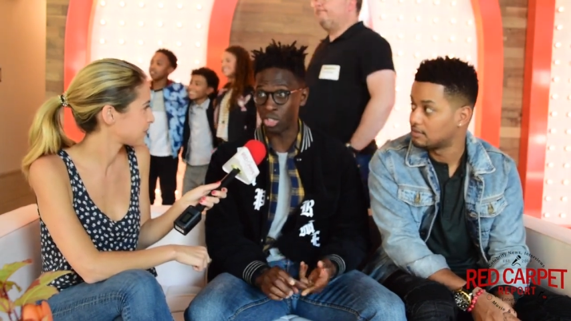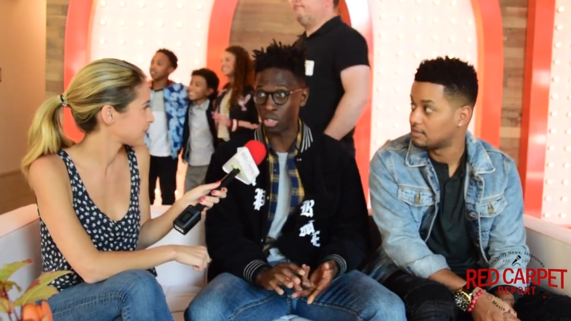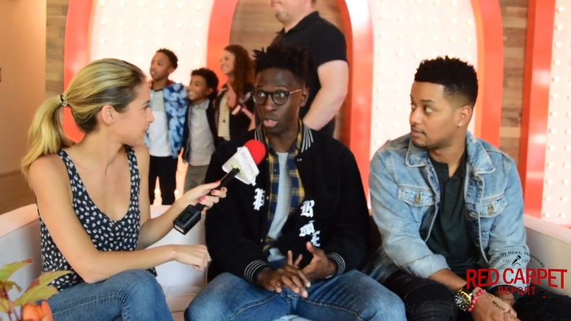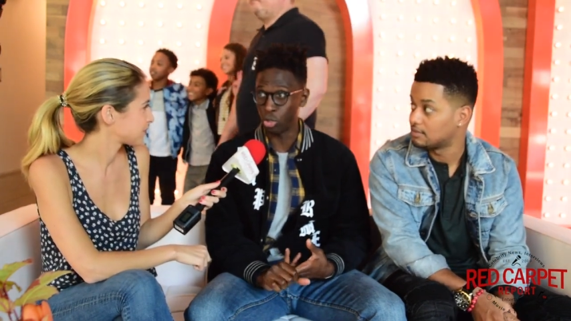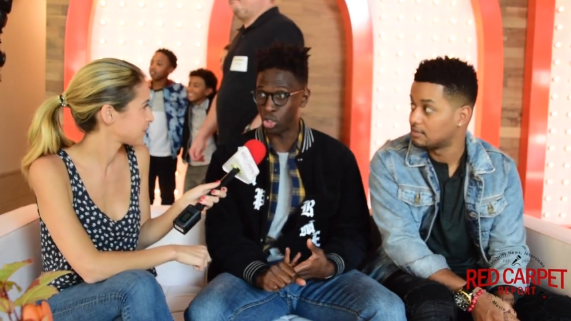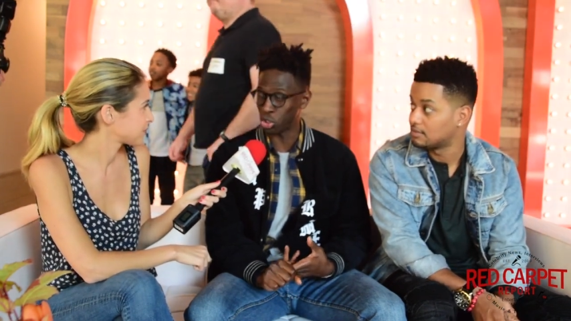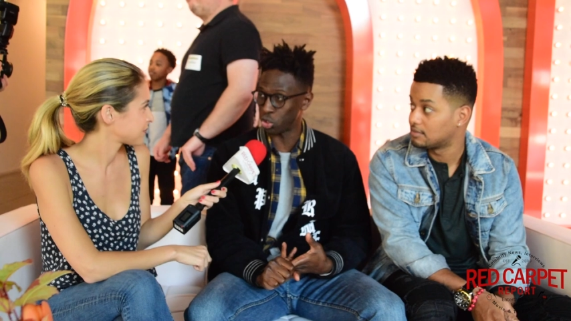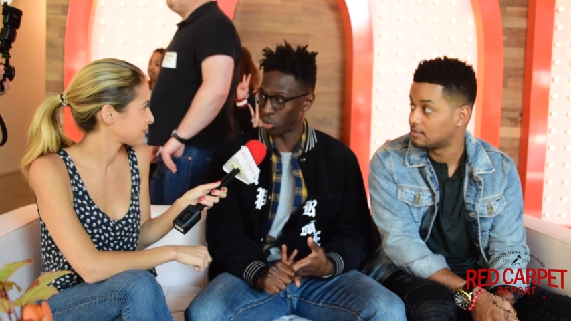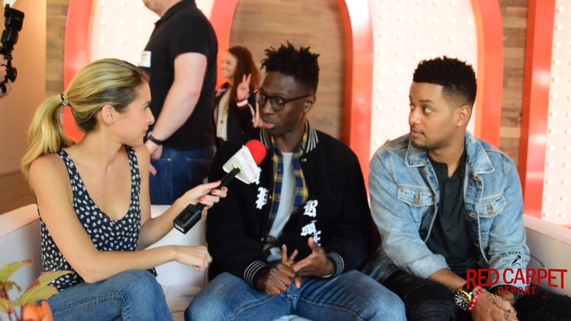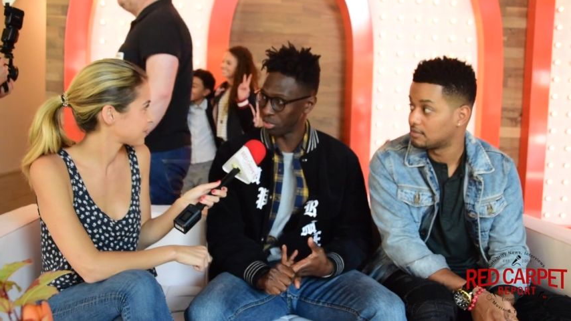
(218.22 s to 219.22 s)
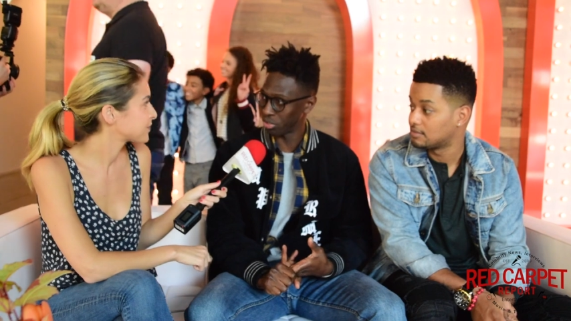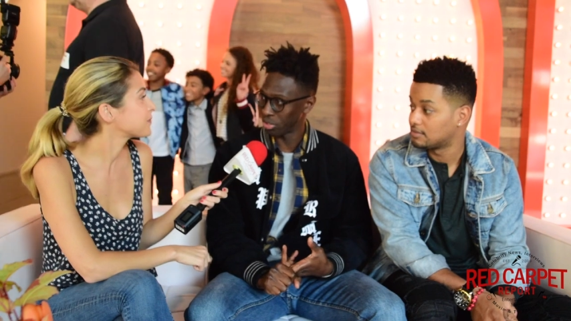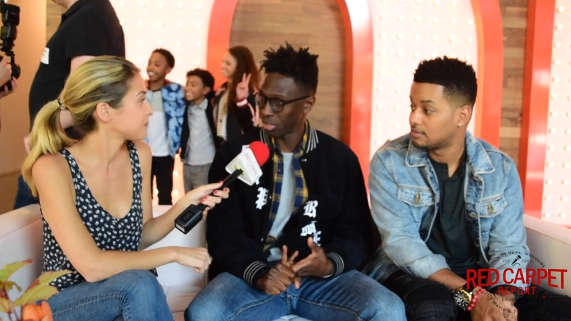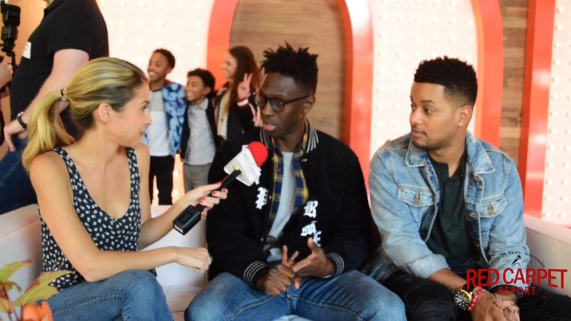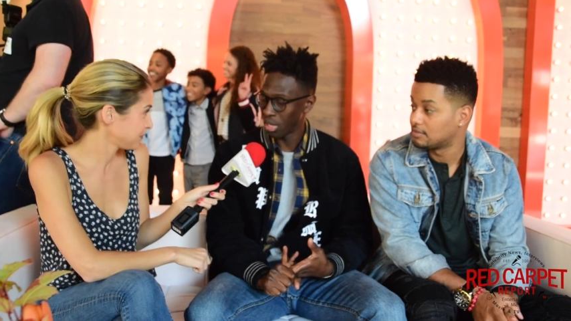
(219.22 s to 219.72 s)
Speaker 1: Salute Your Shorts.
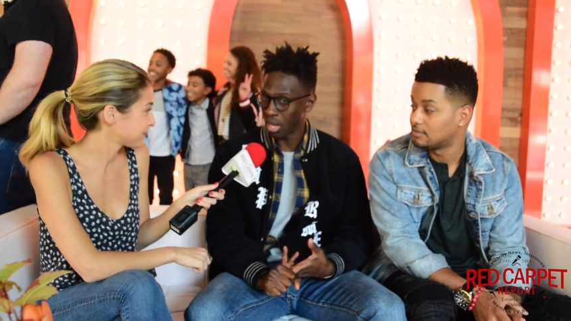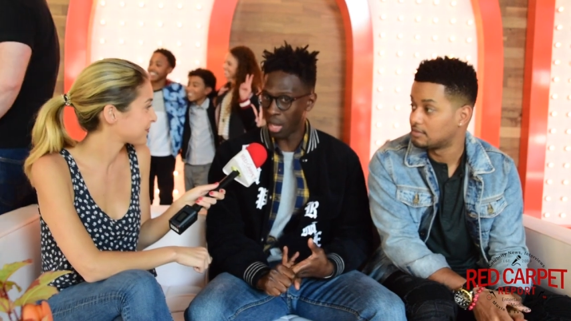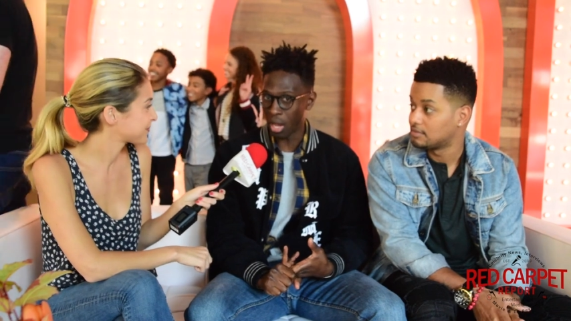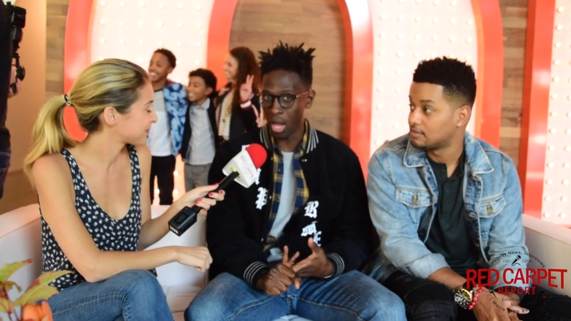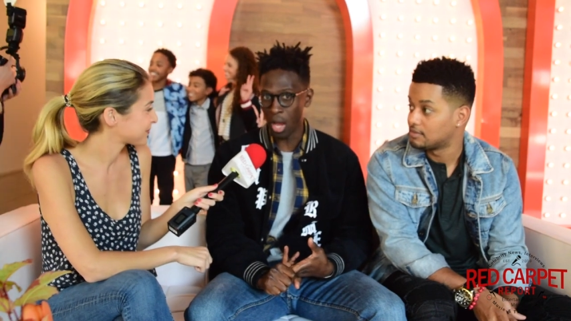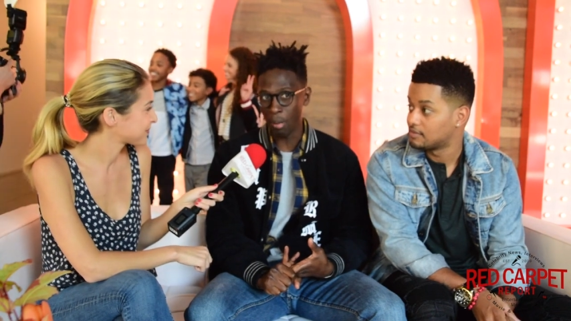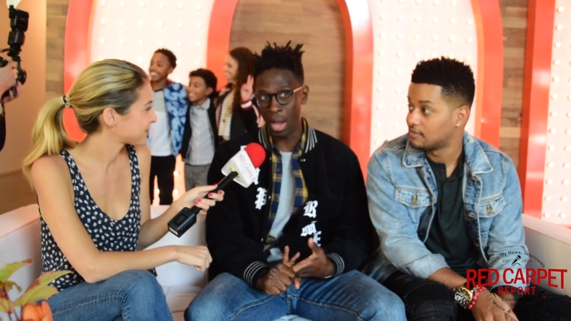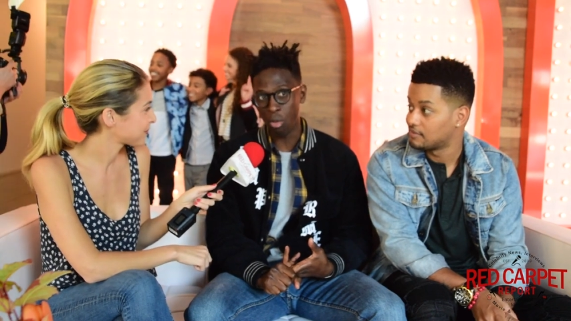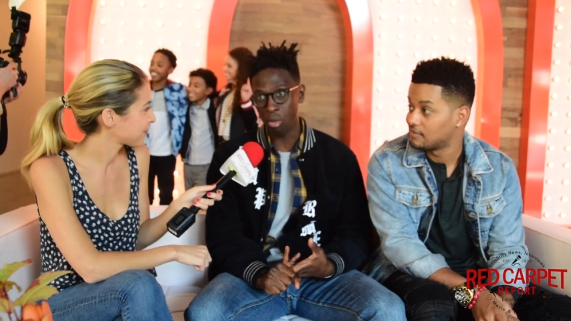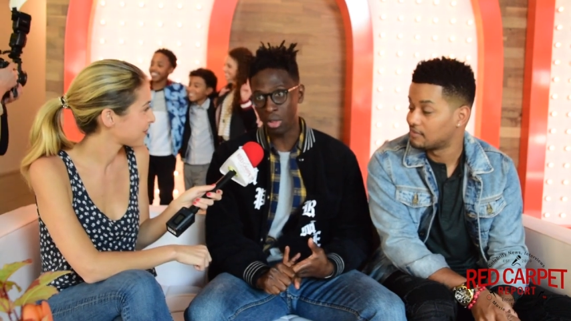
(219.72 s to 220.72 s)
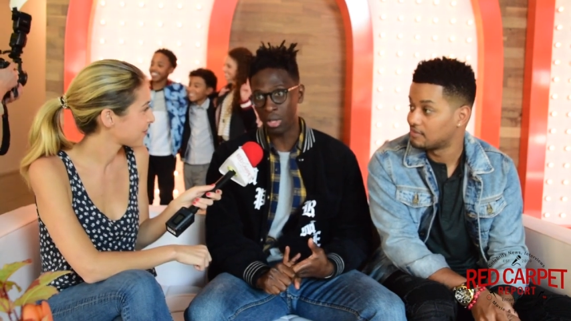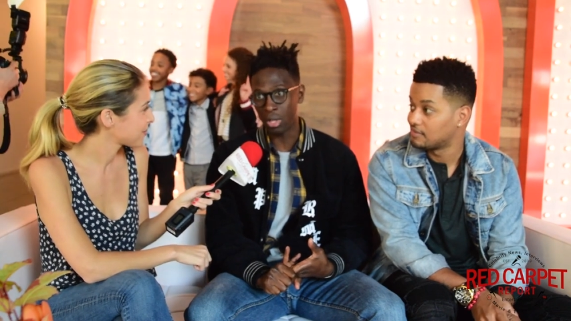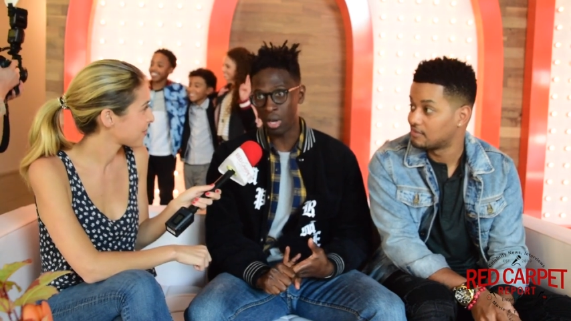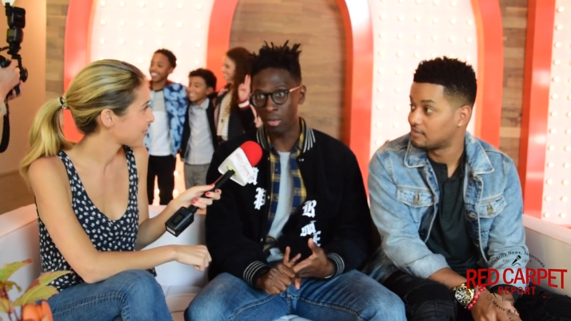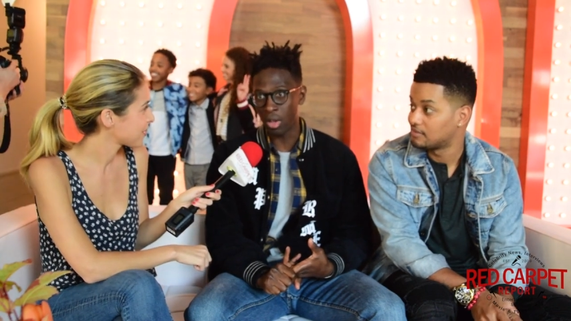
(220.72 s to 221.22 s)
Um, I really
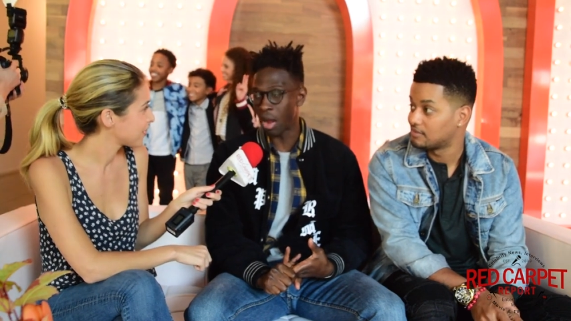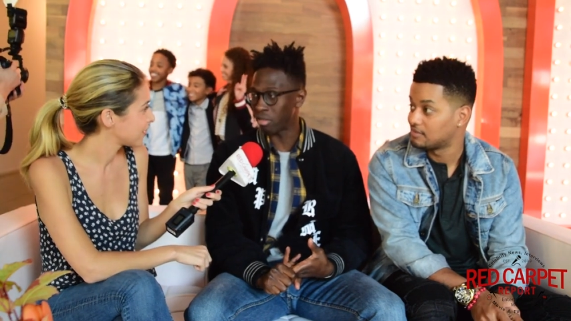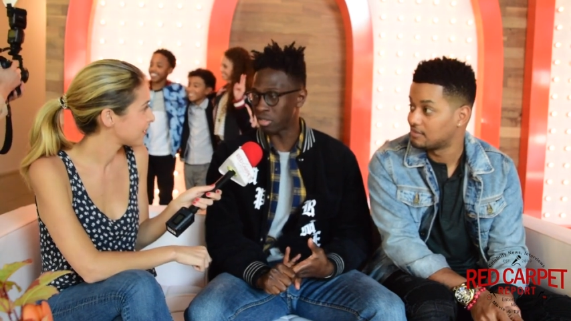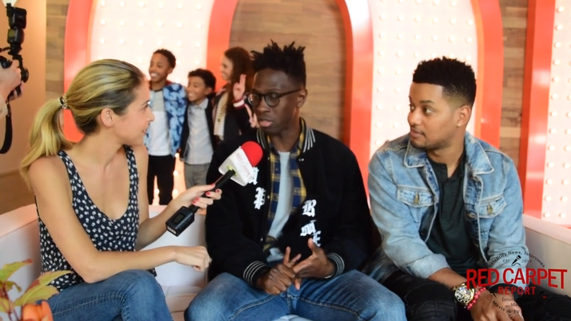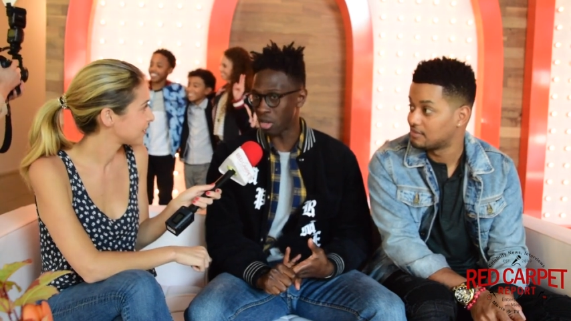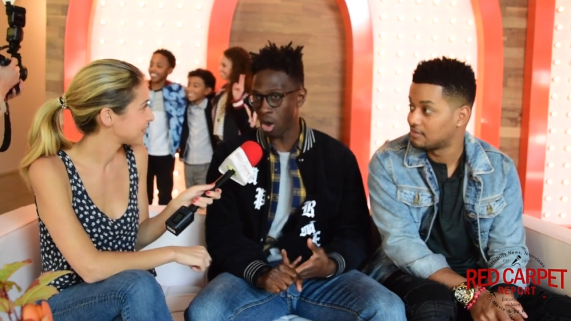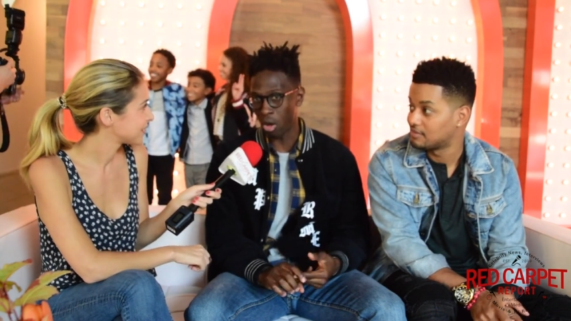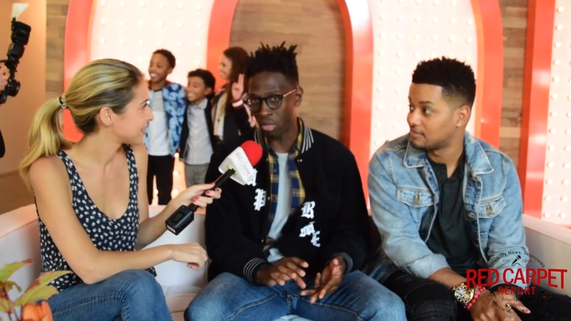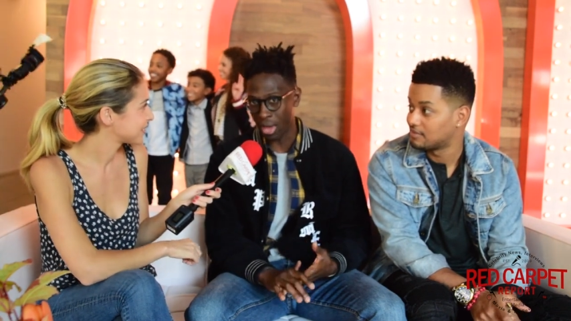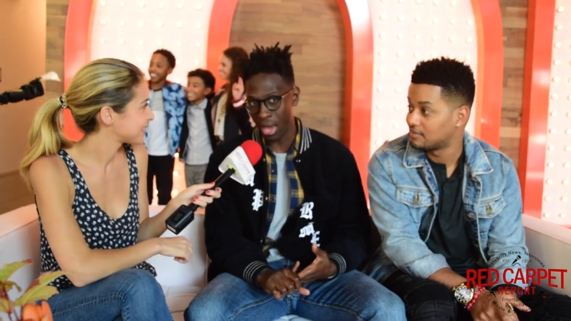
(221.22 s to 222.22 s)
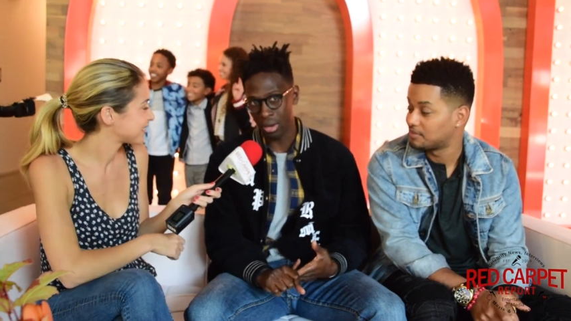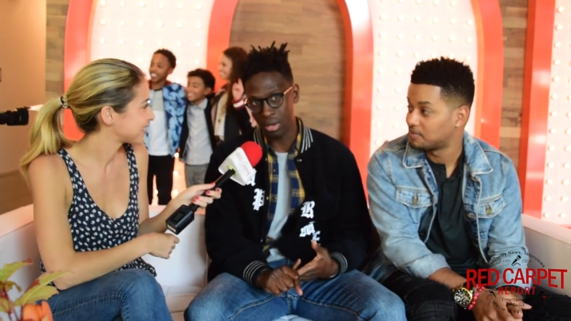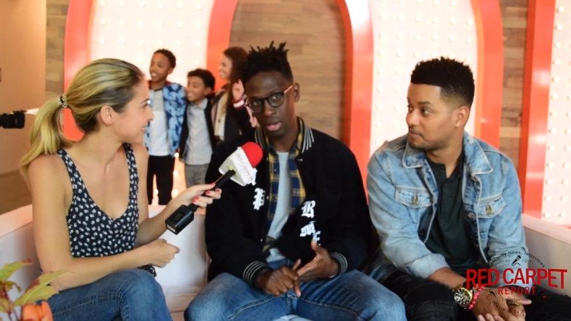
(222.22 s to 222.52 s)
loved, obviously, all that.